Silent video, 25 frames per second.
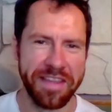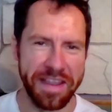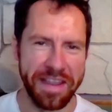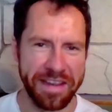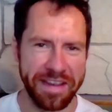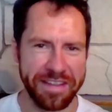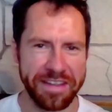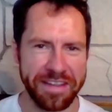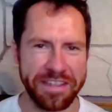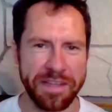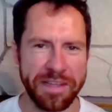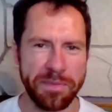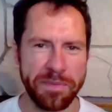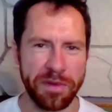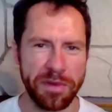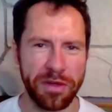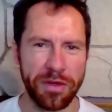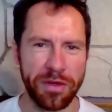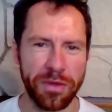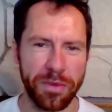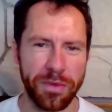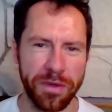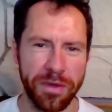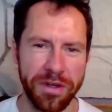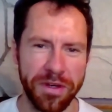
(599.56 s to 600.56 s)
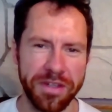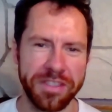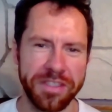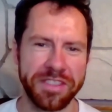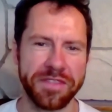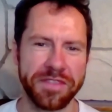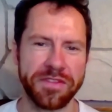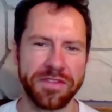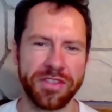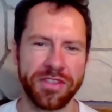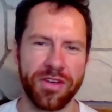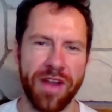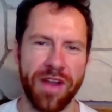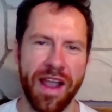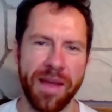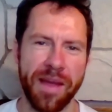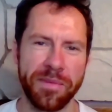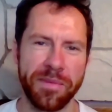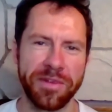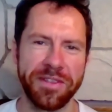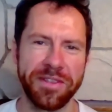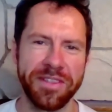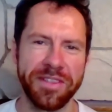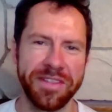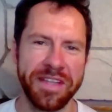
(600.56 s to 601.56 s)
than the typical words of
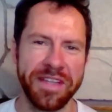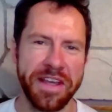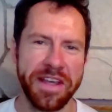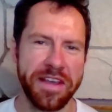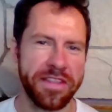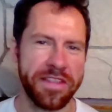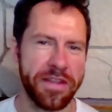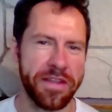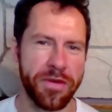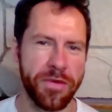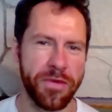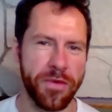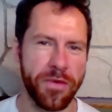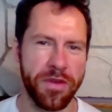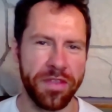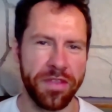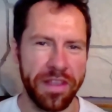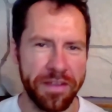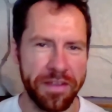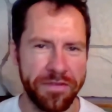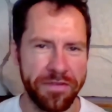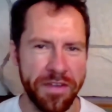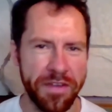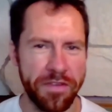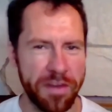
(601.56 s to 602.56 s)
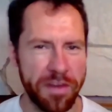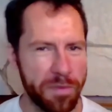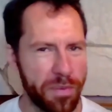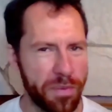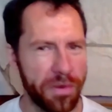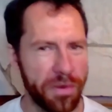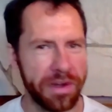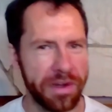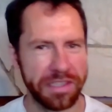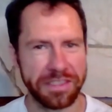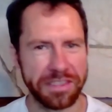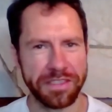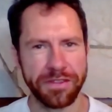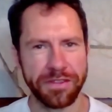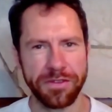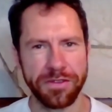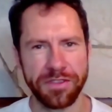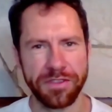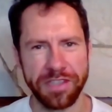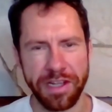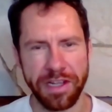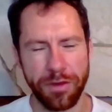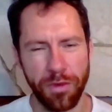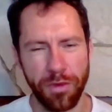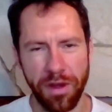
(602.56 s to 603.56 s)
Scrabble. They were worth like 50 points, and there
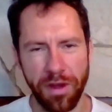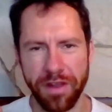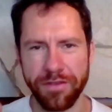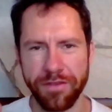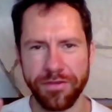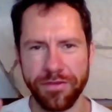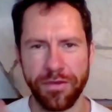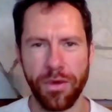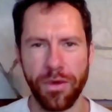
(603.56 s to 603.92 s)
was like one